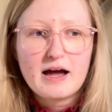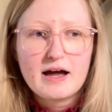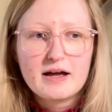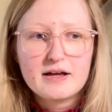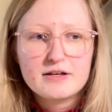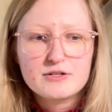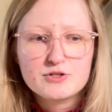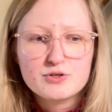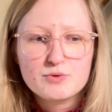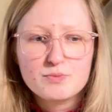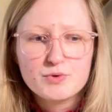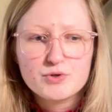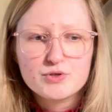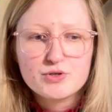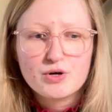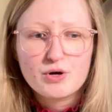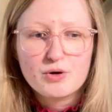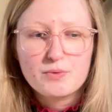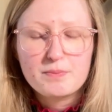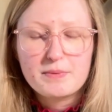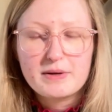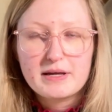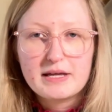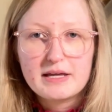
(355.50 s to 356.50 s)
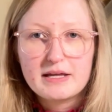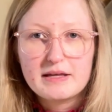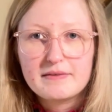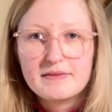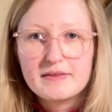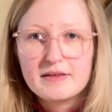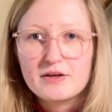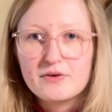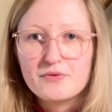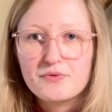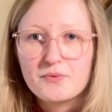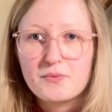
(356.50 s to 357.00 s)
someone told me
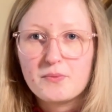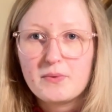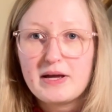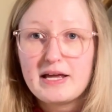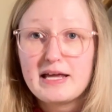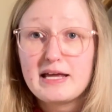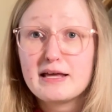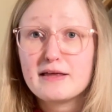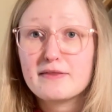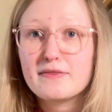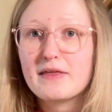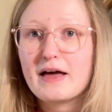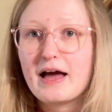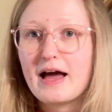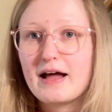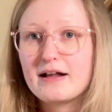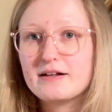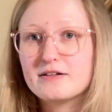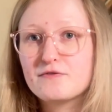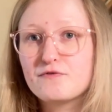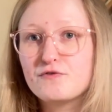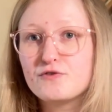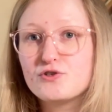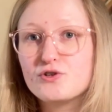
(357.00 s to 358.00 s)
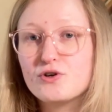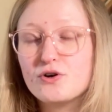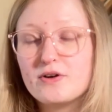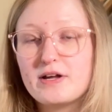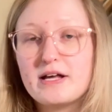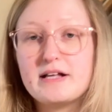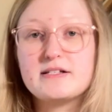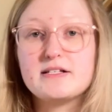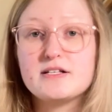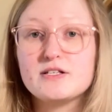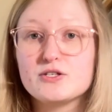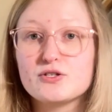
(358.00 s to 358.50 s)
the other week that for
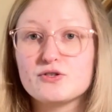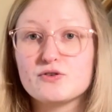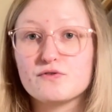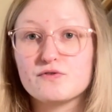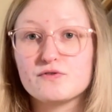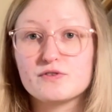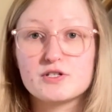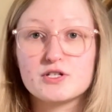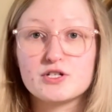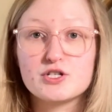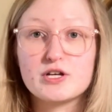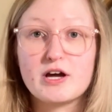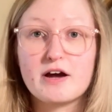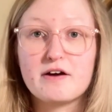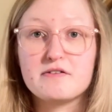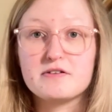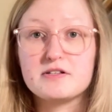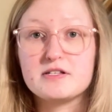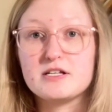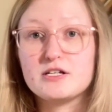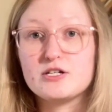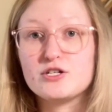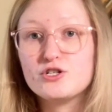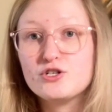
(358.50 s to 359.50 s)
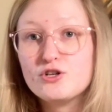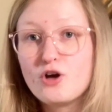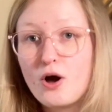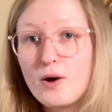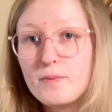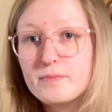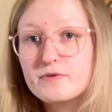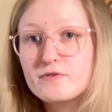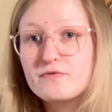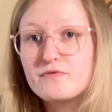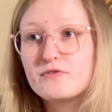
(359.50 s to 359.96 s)
donating stuff to charity shops,